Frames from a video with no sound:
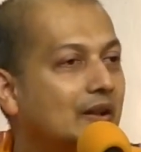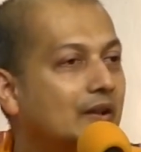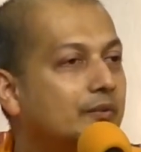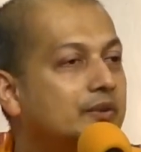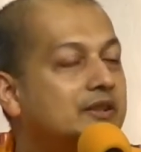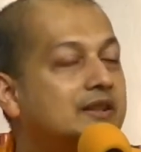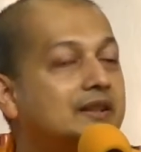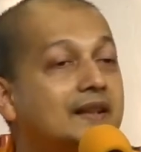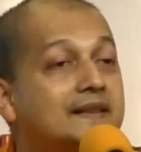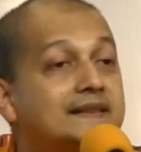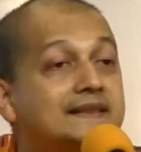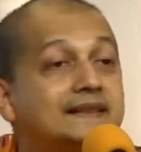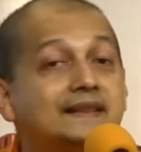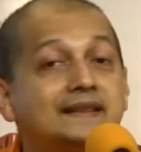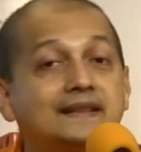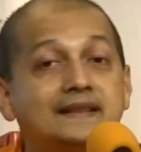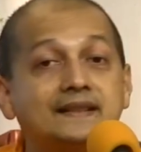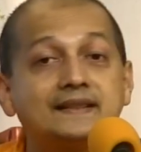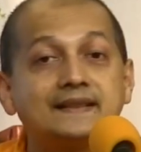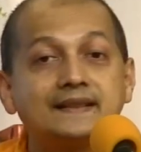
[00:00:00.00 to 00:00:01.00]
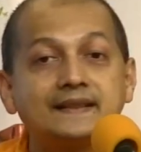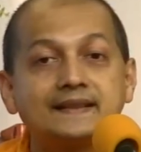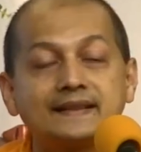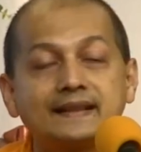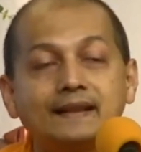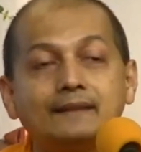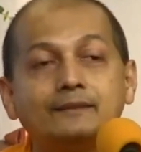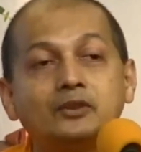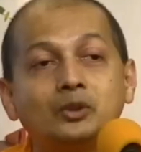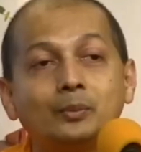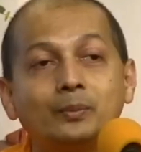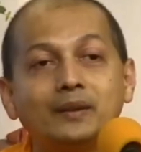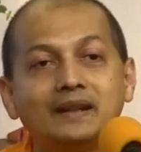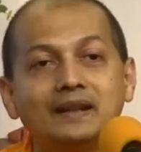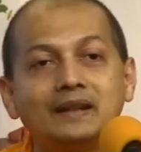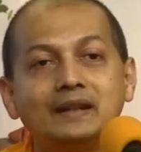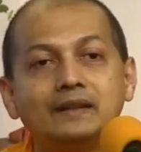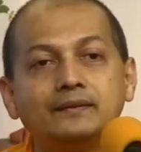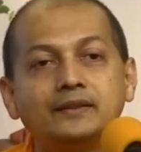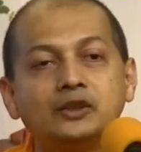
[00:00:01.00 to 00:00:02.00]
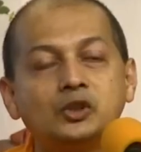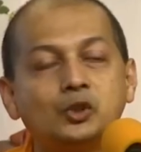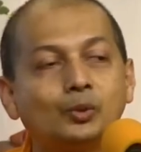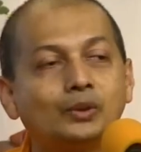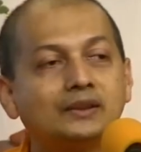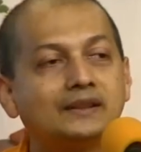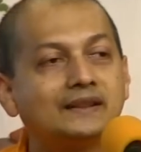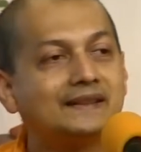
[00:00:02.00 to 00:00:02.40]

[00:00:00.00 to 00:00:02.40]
which considers itself to be an individual.